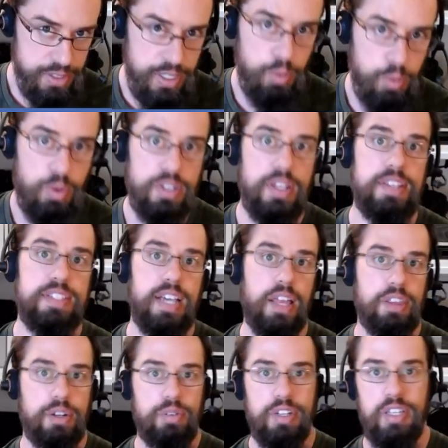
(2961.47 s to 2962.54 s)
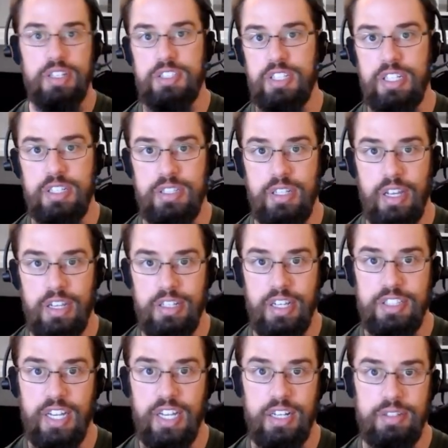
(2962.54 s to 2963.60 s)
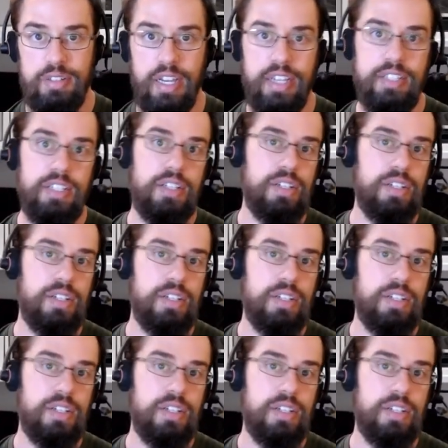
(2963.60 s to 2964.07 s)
they worked in South Korea and China, right?